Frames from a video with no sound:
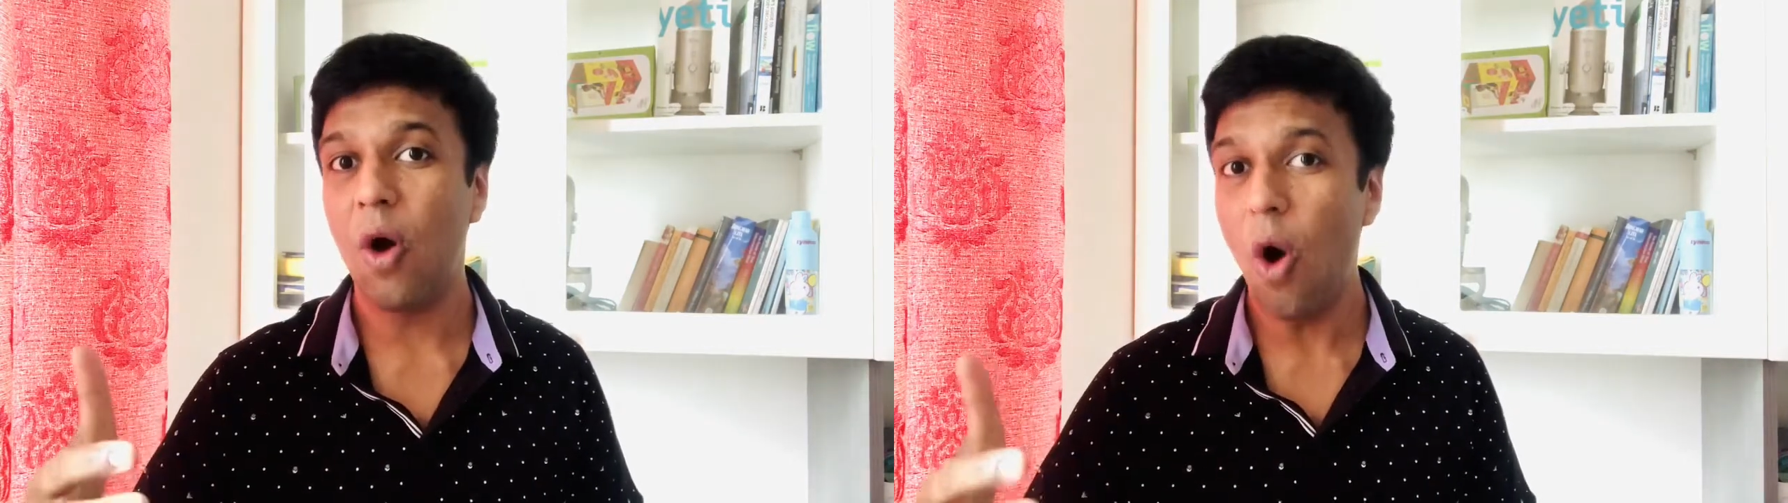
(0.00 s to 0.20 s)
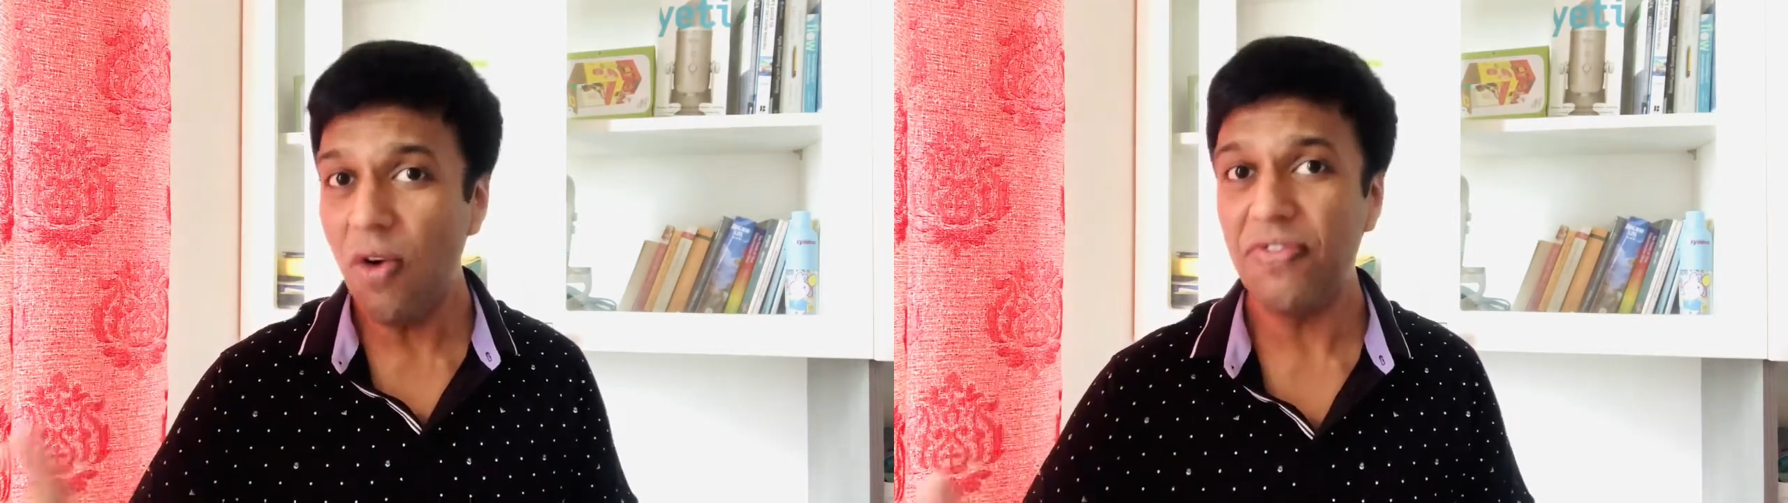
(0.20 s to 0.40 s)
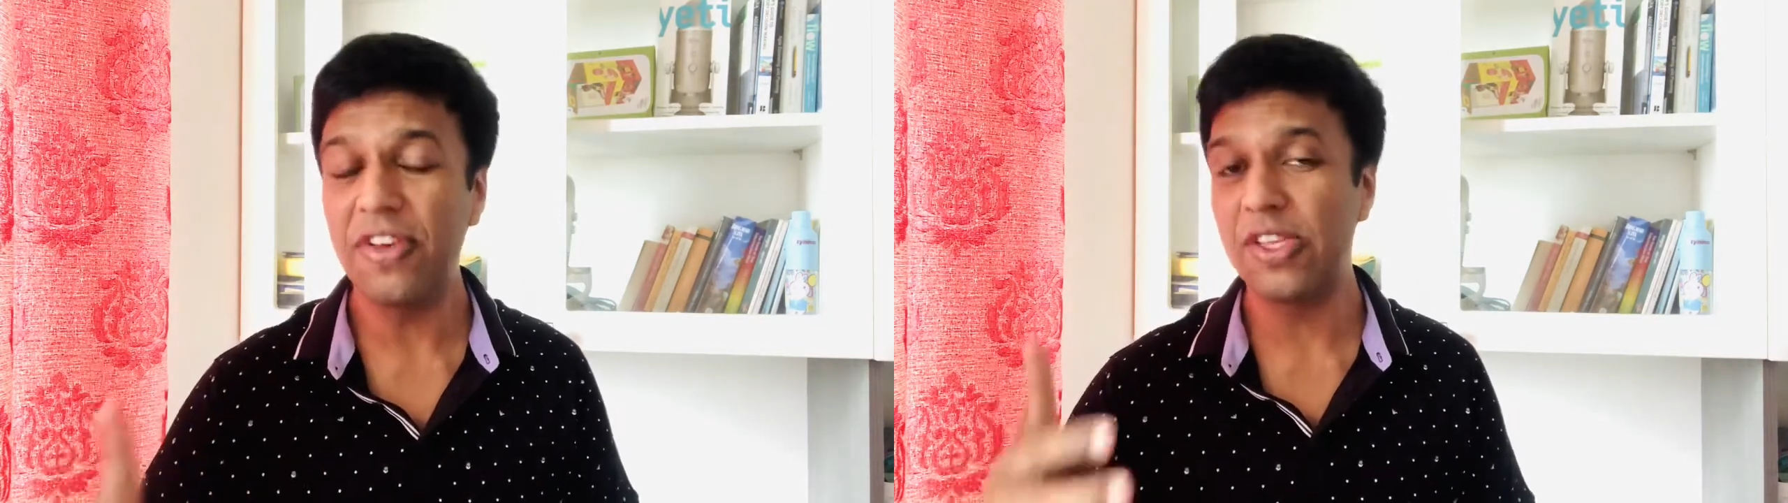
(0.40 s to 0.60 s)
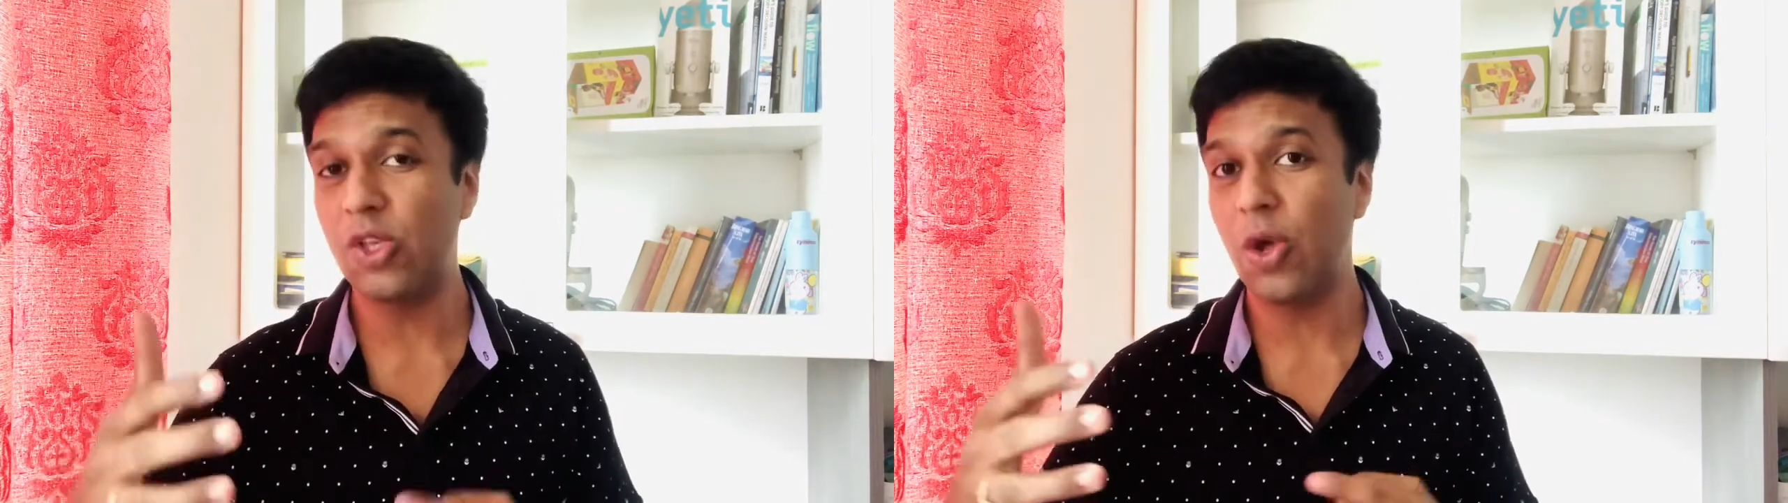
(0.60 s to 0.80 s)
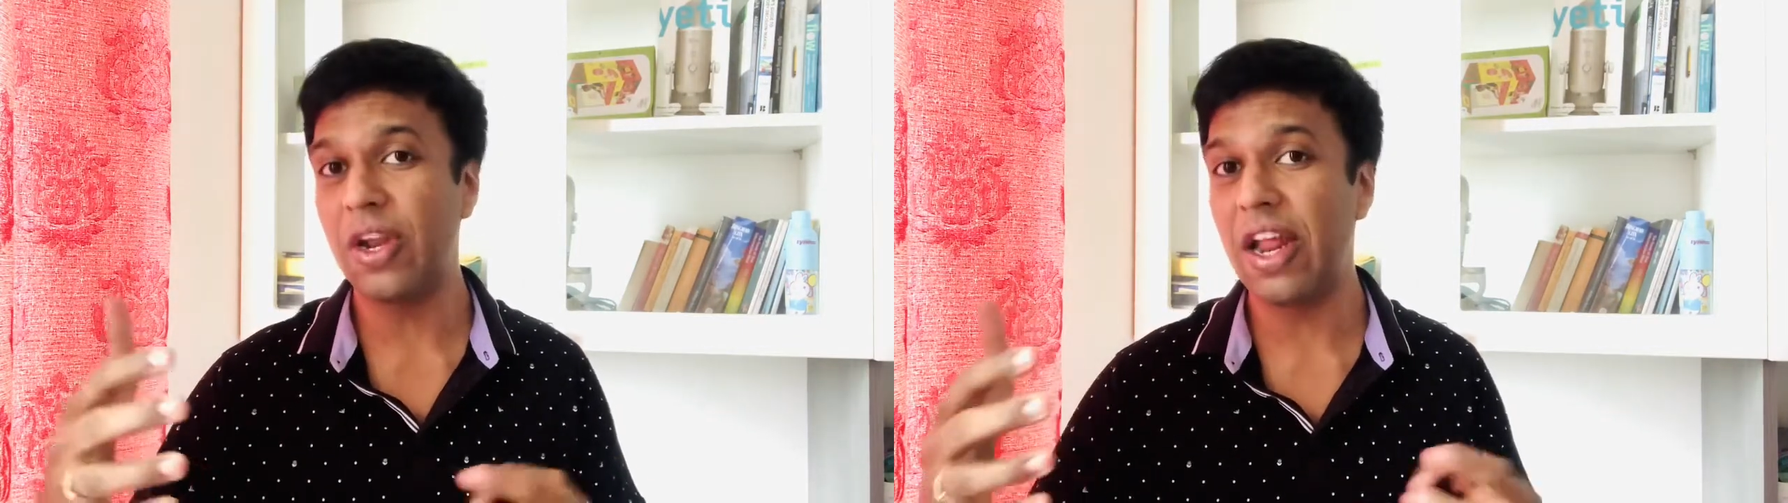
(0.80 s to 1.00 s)
office
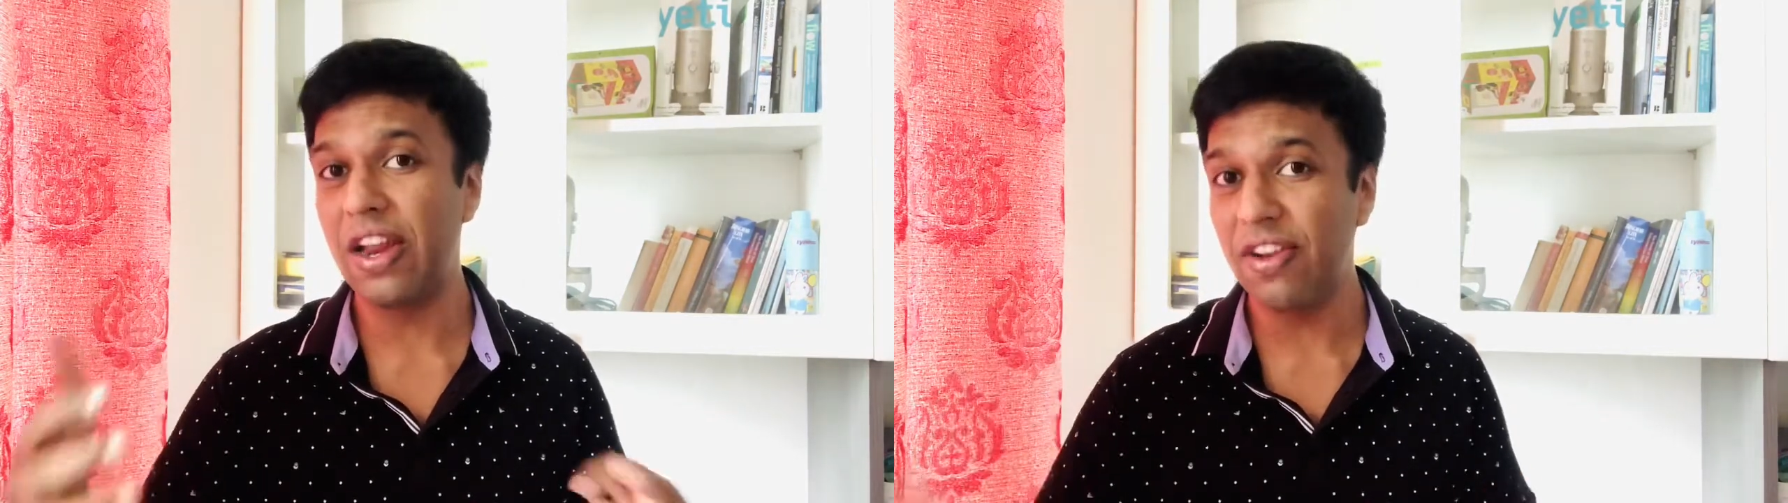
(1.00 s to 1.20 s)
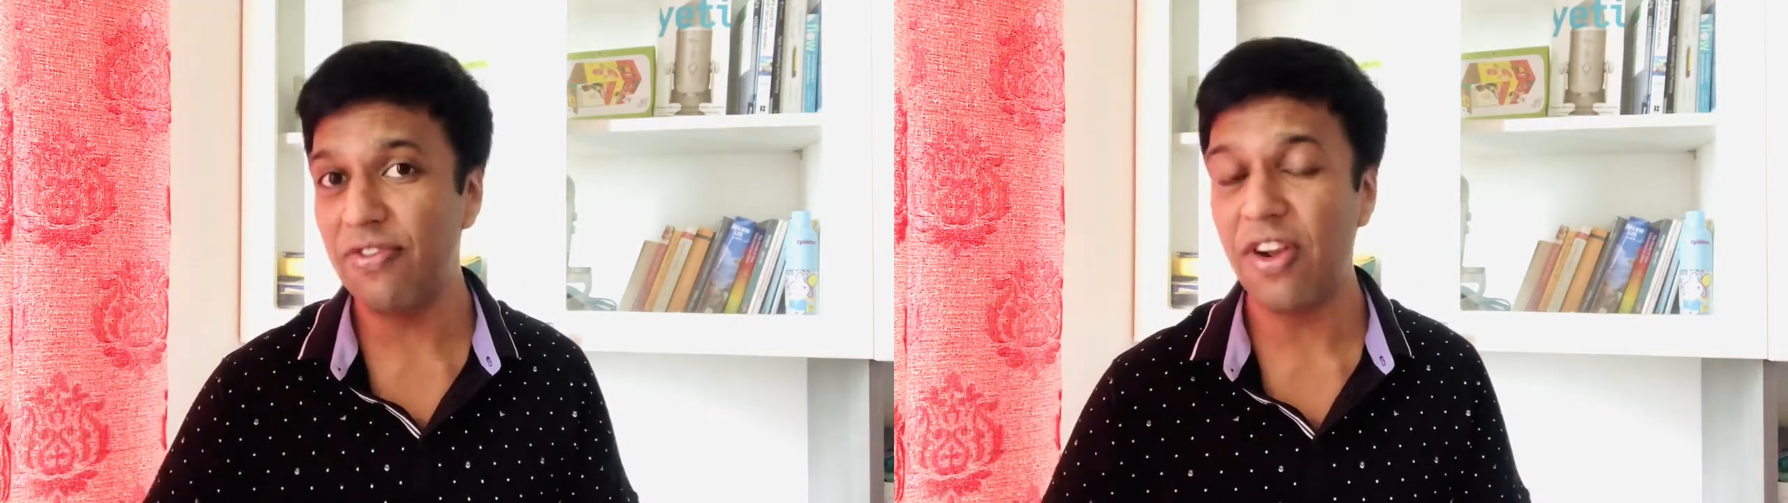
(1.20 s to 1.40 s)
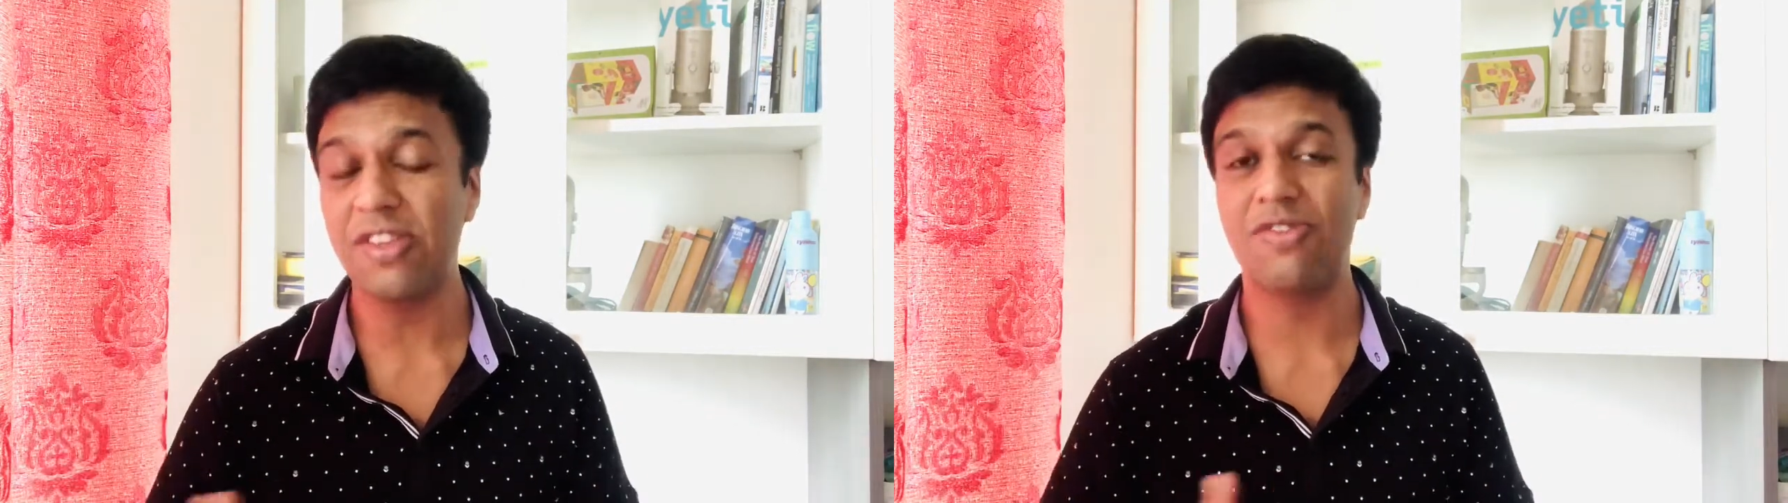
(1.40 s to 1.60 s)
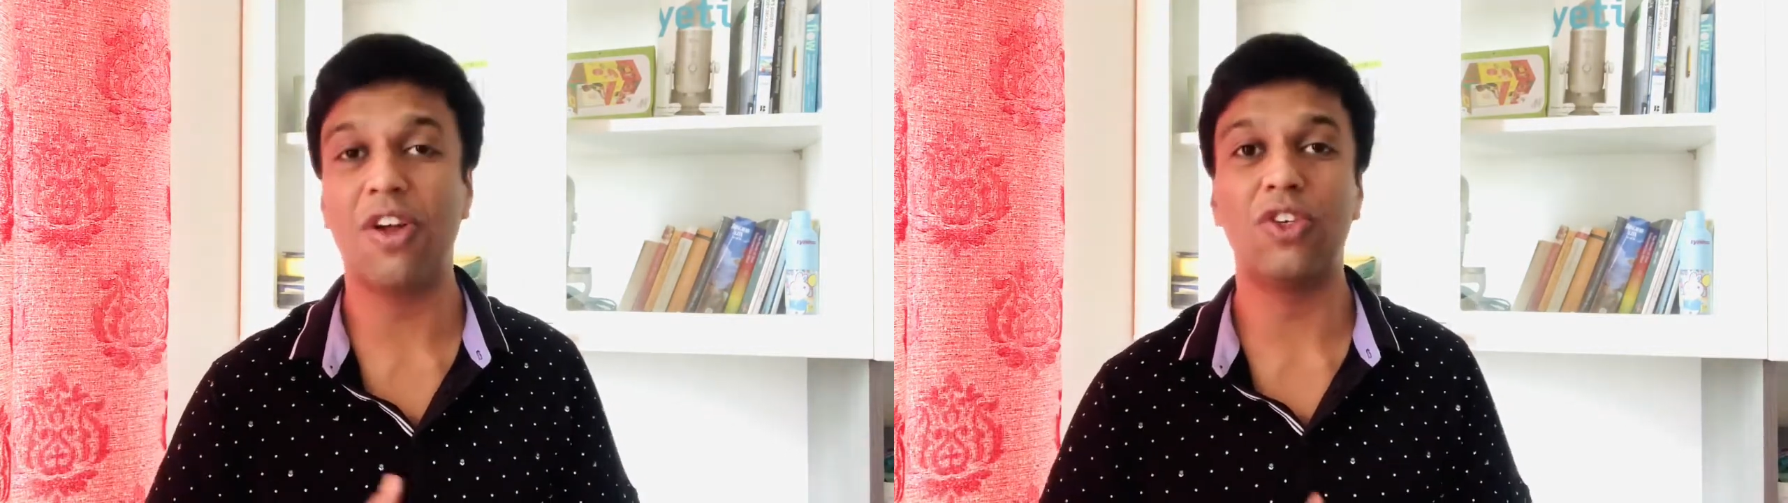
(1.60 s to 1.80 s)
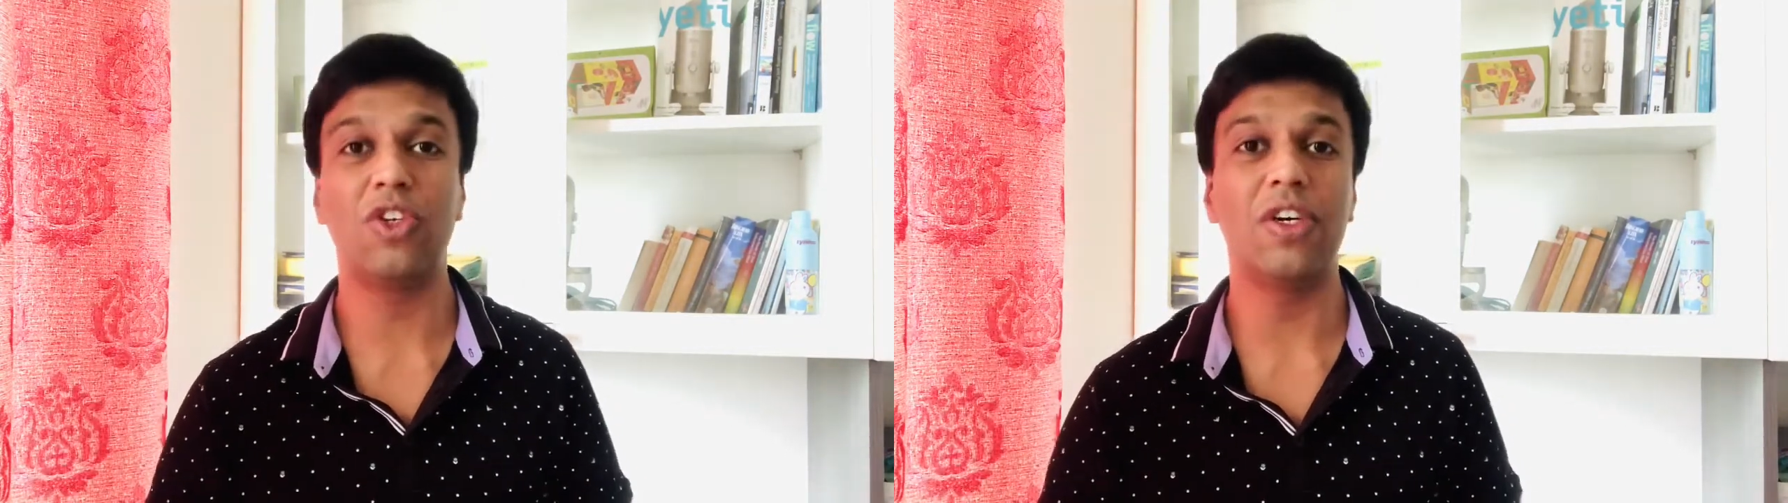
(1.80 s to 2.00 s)
or in an
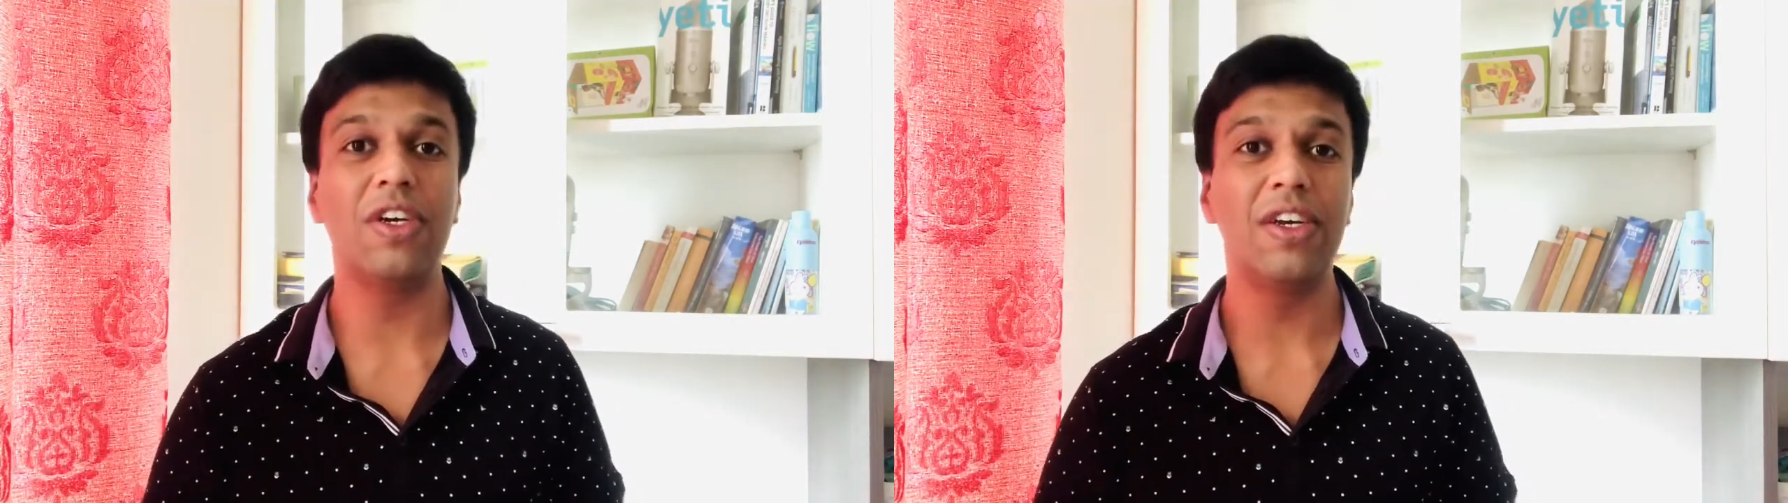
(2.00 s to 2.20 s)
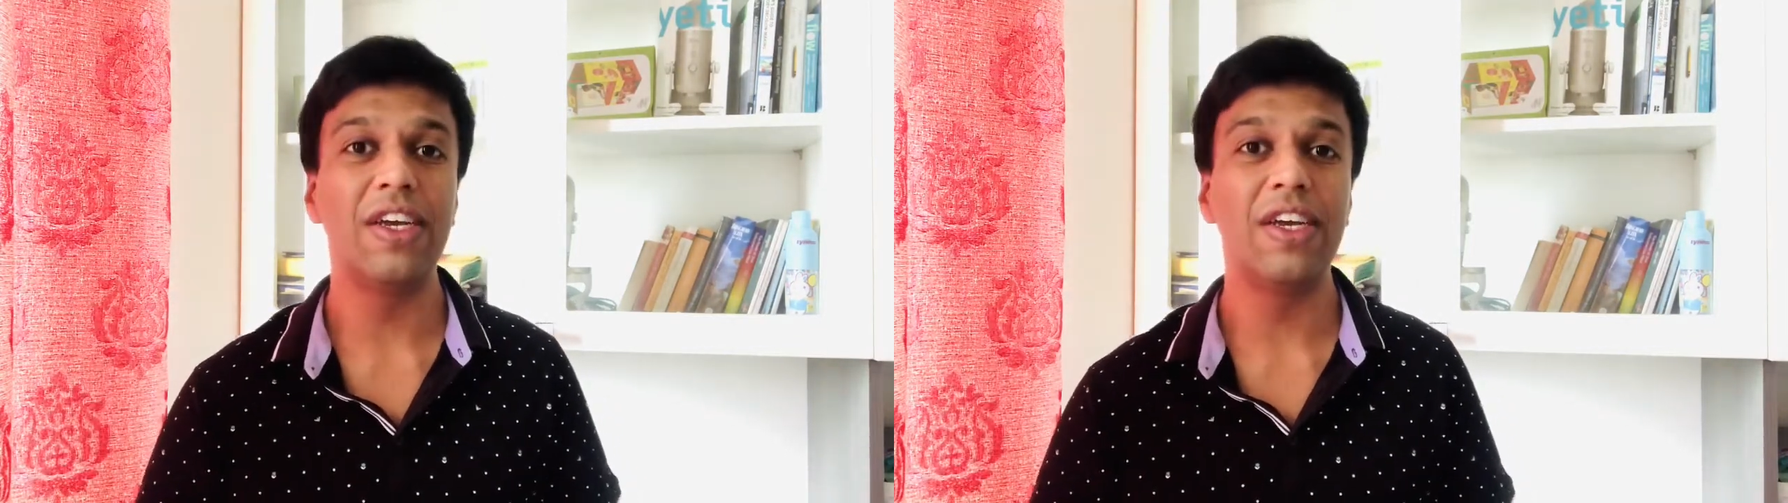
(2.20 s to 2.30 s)
infrastructure,